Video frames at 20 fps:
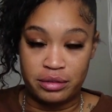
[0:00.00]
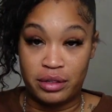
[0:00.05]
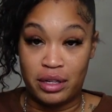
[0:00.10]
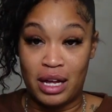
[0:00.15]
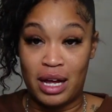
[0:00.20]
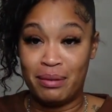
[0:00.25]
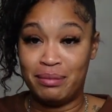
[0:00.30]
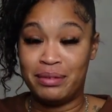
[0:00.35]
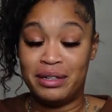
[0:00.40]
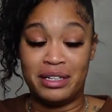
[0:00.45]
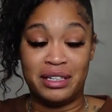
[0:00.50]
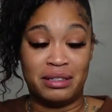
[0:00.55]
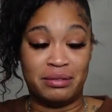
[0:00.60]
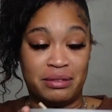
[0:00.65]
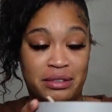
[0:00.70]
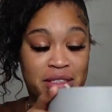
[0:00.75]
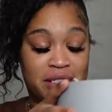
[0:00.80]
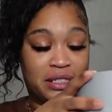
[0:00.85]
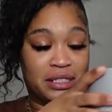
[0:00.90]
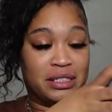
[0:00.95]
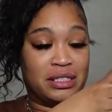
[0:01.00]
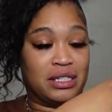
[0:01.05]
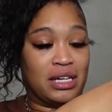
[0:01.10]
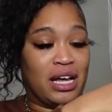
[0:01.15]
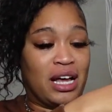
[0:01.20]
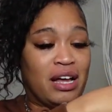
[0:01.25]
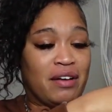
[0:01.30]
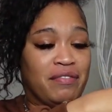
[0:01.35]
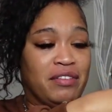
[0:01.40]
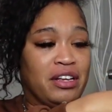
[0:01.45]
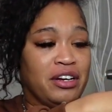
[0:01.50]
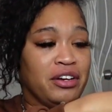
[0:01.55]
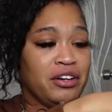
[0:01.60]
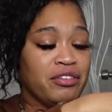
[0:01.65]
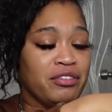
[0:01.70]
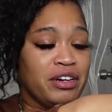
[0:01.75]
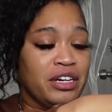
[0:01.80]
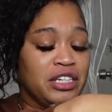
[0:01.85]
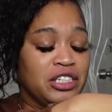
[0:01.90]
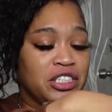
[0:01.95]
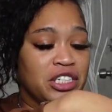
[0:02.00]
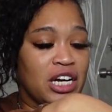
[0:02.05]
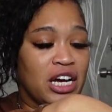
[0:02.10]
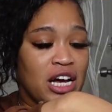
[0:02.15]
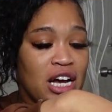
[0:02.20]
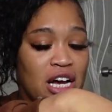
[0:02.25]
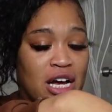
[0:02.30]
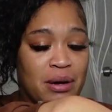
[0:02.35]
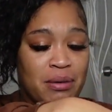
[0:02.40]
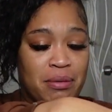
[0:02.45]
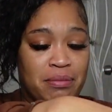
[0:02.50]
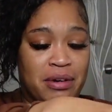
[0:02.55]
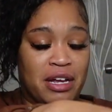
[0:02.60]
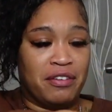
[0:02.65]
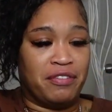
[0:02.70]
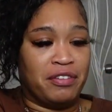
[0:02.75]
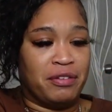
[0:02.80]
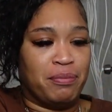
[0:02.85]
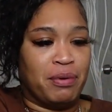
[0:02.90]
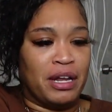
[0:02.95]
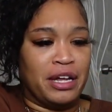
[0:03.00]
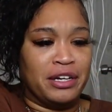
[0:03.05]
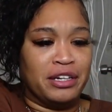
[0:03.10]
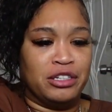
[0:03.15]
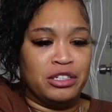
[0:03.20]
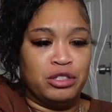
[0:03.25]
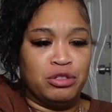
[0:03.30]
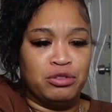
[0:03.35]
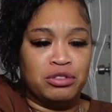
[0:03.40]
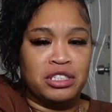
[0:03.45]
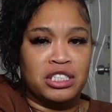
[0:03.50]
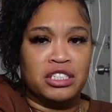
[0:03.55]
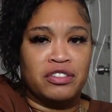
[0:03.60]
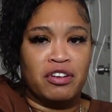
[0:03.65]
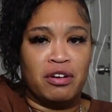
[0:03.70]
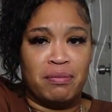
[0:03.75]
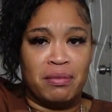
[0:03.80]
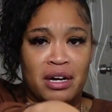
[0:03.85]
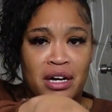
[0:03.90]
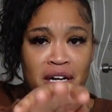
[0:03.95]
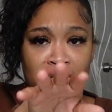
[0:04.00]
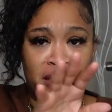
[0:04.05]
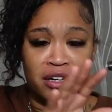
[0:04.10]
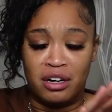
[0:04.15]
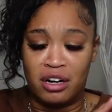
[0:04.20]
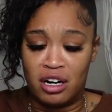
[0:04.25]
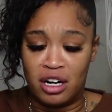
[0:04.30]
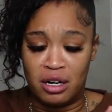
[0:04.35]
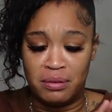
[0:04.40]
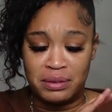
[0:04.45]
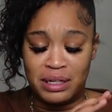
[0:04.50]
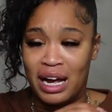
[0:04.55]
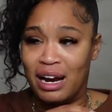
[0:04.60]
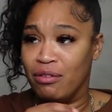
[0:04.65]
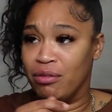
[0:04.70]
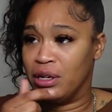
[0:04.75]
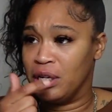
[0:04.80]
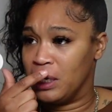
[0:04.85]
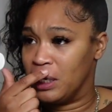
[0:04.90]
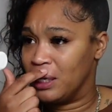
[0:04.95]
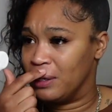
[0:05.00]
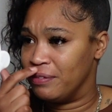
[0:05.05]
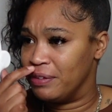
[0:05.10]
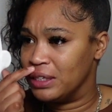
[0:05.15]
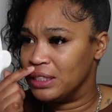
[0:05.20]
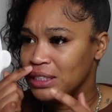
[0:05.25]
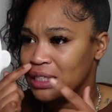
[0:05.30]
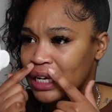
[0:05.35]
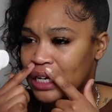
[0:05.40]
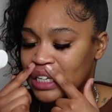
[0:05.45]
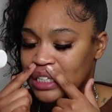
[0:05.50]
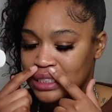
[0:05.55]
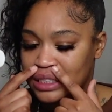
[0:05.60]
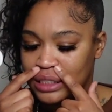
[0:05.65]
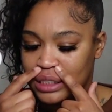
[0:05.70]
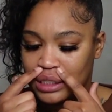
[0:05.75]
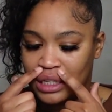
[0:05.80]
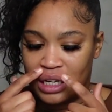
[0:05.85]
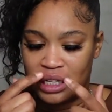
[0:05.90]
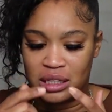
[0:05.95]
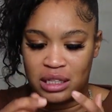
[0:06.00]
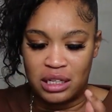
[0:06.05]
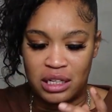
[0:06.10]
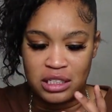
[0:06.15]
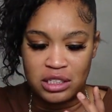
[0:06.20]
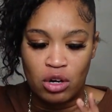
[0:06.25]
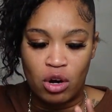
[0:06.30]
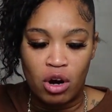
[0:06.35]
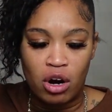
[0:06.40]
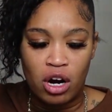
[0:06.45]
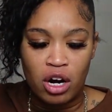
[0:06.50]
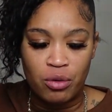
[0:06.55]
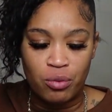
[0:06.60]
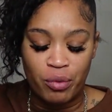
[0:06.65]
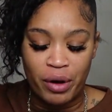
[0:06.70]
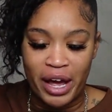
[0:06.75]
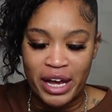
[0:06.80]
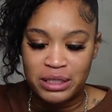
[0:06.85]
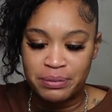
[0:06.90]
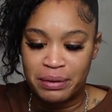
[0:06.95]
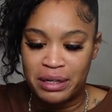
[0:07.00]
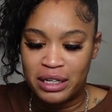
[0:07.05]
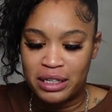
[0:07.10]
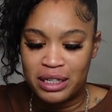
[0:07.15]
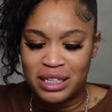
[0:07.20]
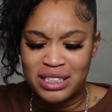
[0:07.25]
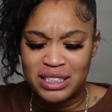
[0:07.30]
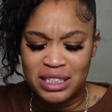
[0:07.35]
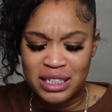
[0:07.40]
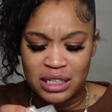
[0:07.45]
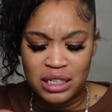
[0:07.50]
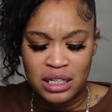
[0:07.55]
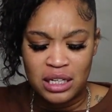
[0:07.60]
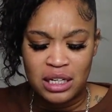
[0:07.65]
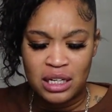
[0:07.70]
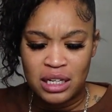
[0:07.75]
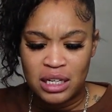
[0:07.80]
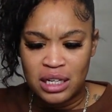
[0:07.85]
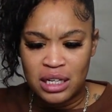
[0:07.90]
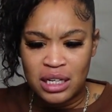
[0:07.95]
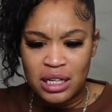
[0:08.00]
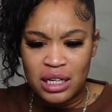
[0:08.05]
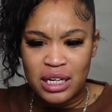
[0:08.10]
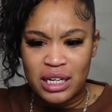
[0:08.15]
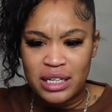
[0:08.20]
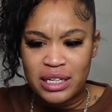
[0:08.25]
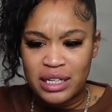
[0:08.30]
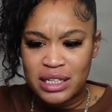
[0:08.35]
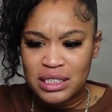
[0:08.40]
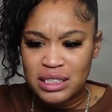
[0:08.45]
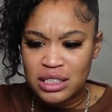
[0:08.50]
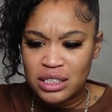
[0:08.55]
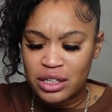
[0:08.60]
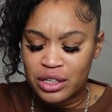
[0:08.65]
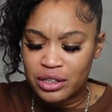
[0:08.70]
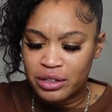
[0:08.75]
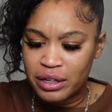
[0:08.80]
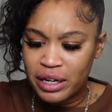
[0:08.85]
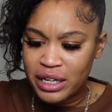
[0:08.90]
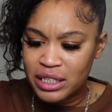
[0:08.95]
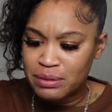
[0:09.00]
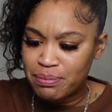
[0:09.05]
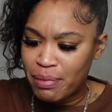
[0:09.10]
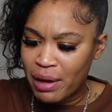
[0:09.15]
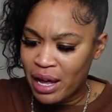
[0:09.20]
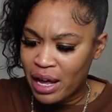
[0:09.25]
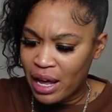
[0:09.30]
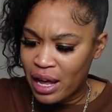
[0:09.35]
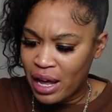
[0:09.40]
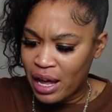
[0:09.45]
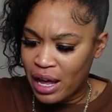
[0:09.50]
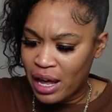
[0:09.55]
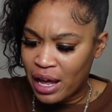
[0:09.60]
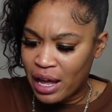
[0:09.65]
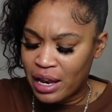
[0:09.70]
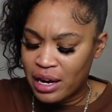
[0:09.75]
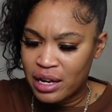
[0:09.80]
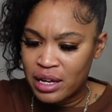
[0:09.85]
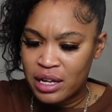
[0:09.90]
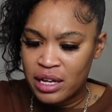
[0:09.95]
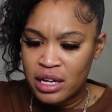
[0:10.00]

I'm done with this. I have did a great job. I'm definitely probably gonna use this for my underarms. I really love it. It's hard wax, but it doesn't hurt as bad.